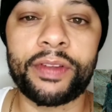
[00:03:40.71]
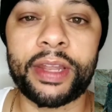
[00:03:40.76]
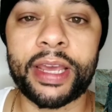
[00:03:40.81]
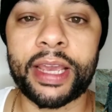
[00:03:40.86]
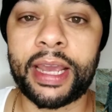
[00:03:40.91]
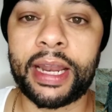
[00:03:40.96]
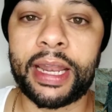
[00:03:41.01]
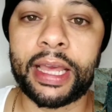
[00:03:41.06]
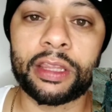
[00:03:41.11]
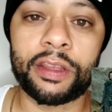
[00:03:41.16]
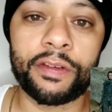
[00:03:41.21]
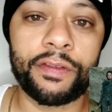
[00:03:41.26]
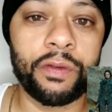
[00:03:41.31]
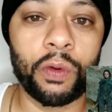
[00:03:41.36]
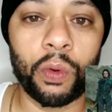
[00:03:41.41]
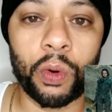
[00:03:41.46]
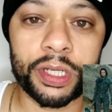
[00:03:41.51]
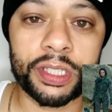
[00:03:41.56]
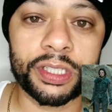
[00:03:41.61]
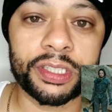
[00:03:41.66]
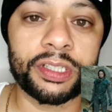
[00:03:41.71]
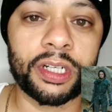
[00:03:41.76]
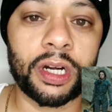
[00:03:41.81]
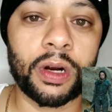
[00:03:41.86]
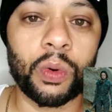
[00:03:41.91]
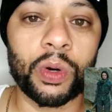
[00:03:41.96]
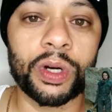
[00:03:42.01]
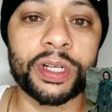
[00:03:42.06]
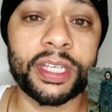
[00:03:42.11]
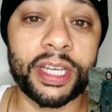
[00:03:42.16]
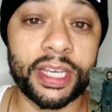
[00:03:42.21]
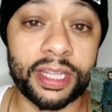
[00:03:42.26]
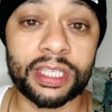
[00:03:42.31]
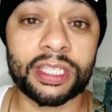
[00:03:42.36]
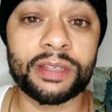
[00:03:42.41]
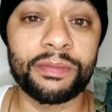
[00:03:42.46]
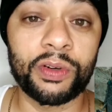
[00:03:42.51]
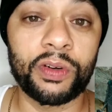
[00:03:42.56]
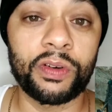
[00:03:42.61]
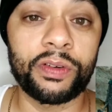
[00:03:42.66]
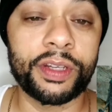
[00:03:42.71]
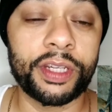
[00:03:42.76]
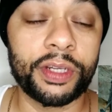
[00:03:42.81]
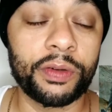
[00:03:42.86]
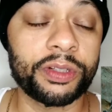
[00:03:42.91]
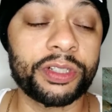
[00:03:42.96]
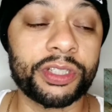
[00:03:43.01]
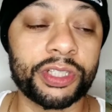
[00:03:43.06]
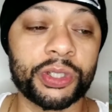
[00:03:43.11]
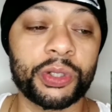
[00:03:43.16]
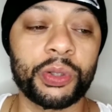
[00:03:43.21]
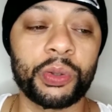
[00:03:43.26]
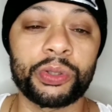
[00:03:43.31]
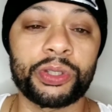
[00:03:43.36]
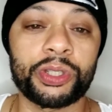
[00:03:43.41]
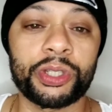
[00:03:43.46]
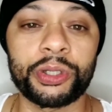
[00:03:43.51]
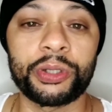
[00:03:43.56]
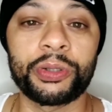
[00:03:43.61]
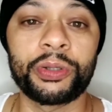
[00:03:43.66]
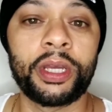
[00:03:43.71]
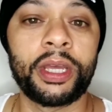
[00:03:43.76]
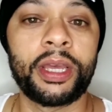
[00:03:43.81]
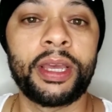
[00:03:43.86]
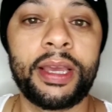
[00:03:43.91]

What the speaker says: like kind of like the Force in Star Wars in this movie, which is cool too.